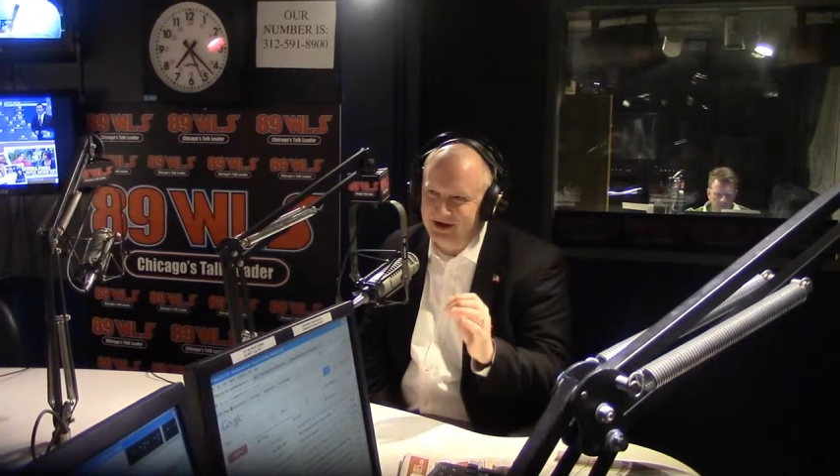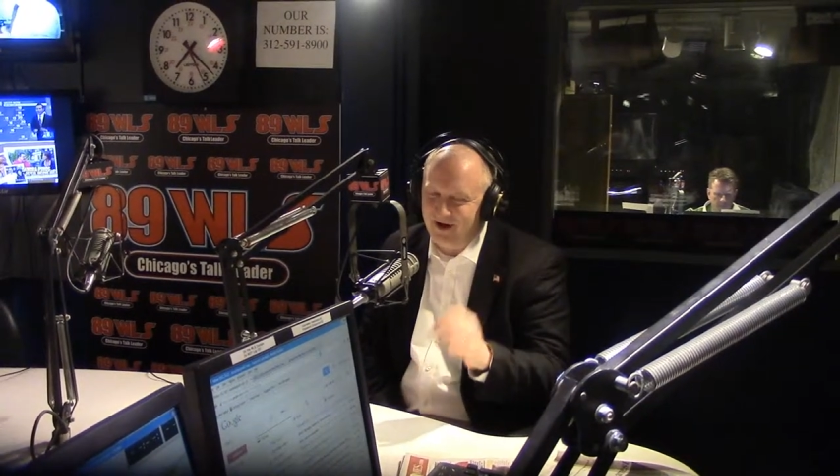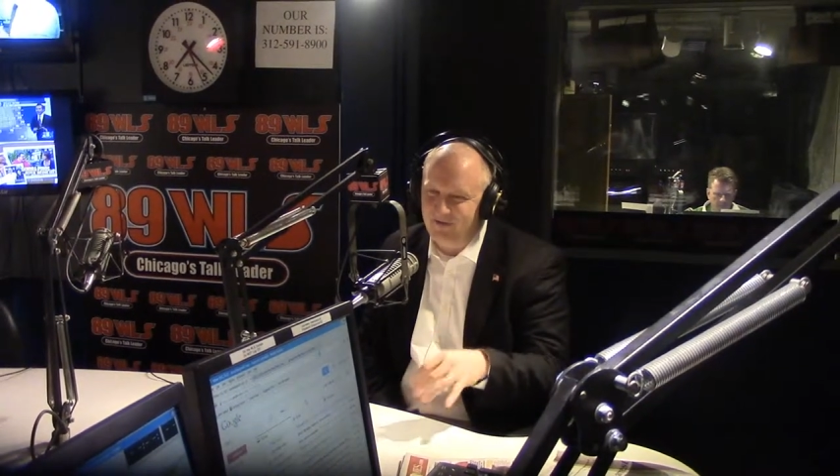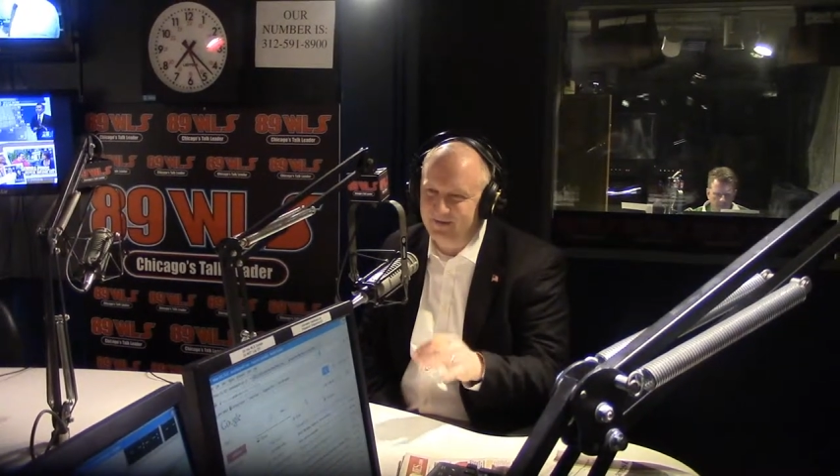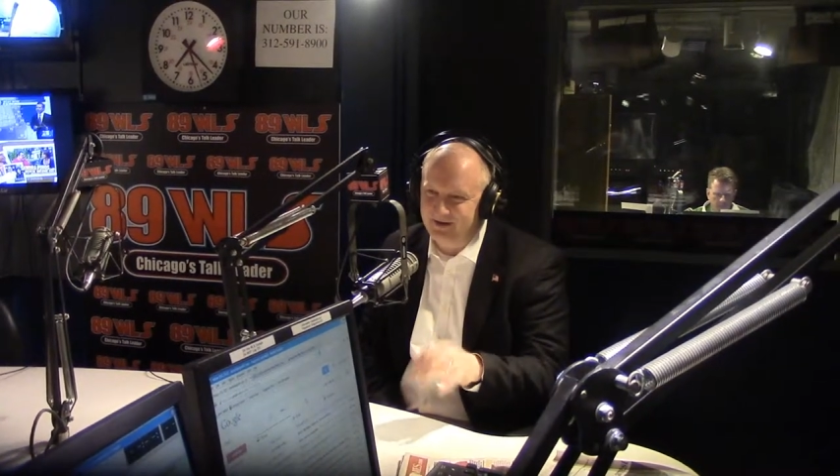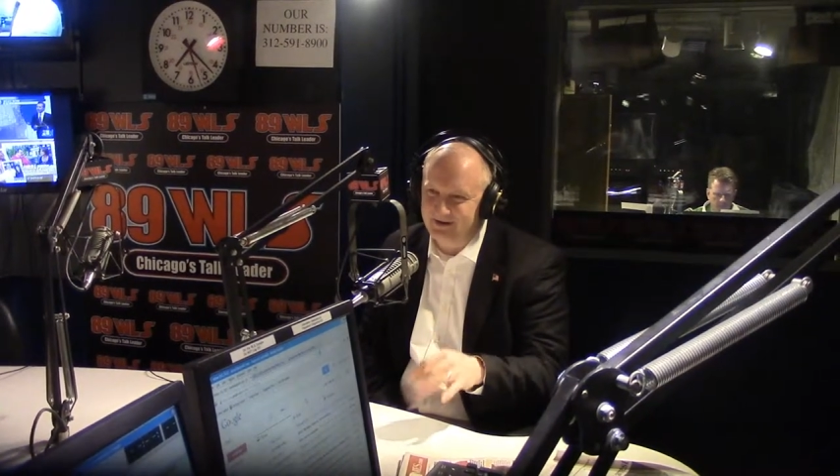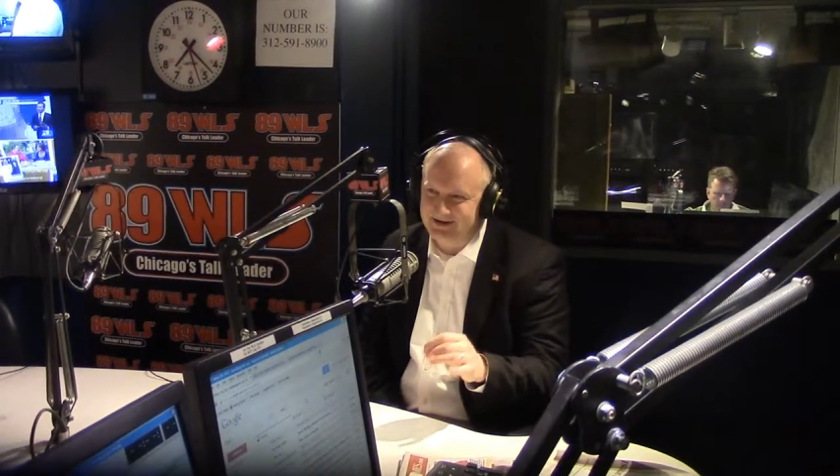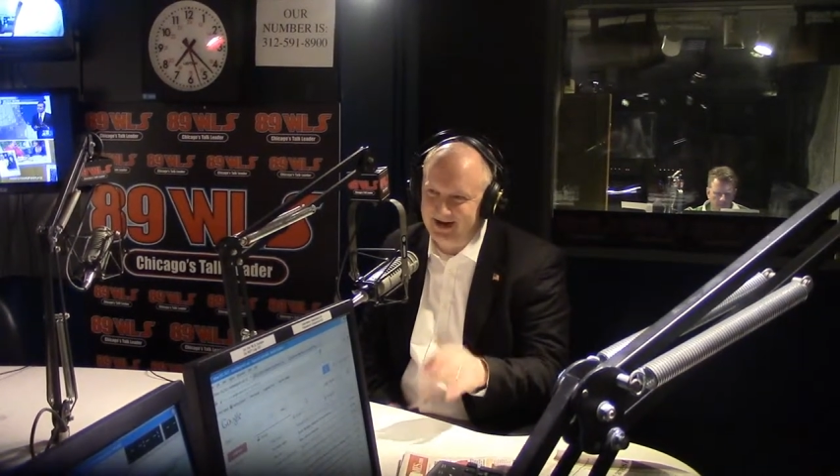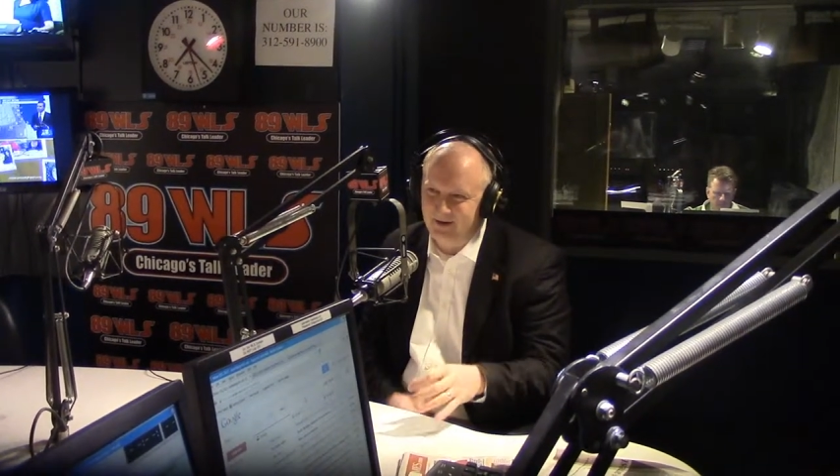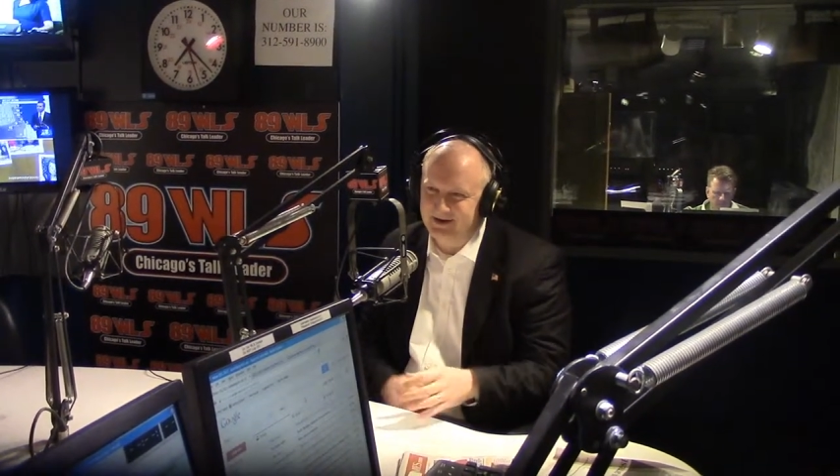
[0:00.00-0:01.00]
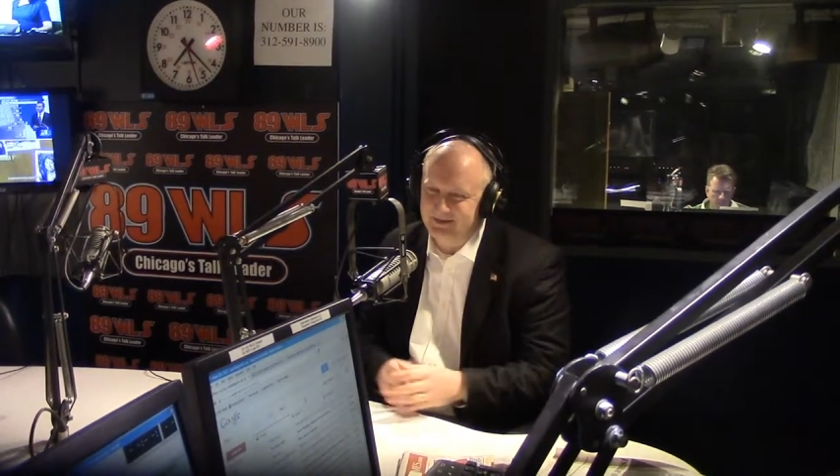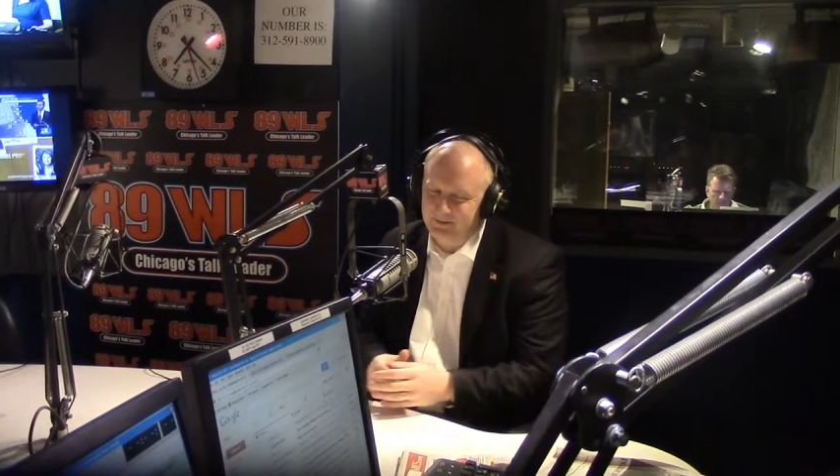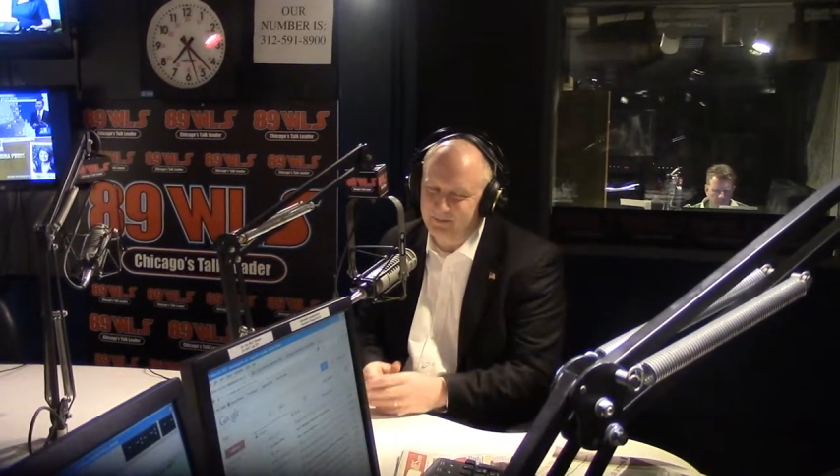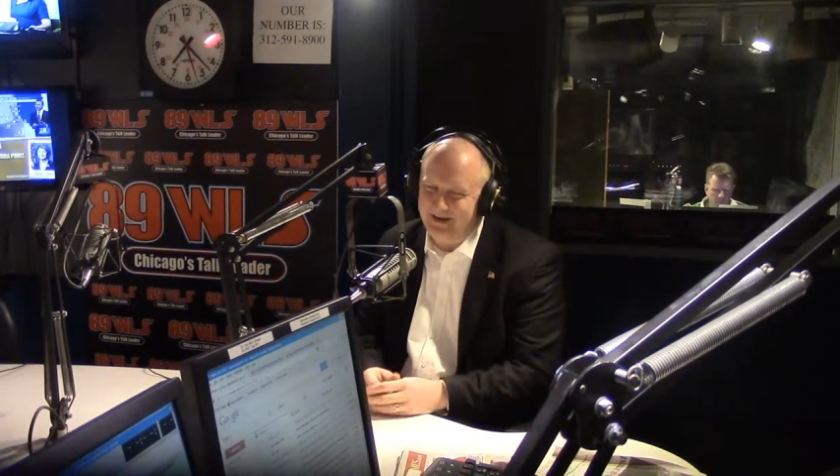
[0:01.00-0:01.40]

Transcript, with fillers: Mr. Governmental Grogan? accounting, yes.